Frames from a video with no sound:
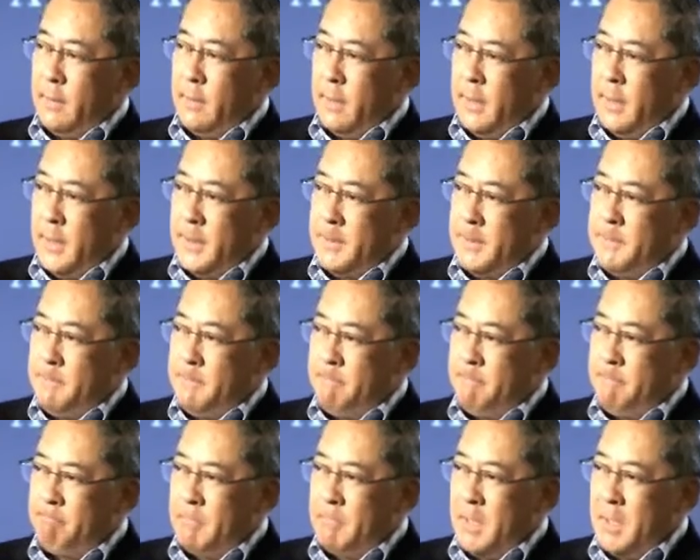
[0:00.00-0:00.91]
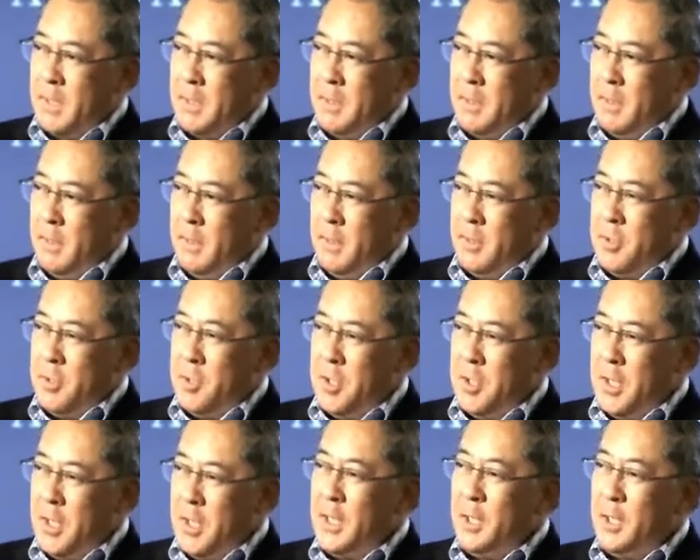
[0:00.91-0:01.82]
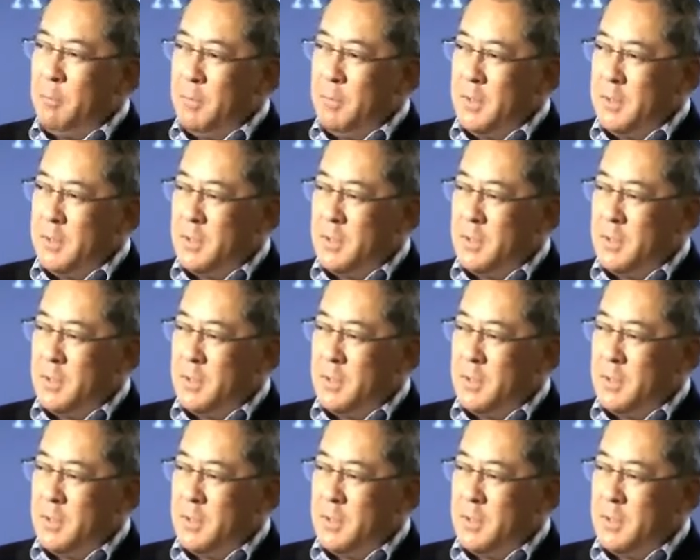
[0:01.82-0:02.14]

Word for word: Uh dealing with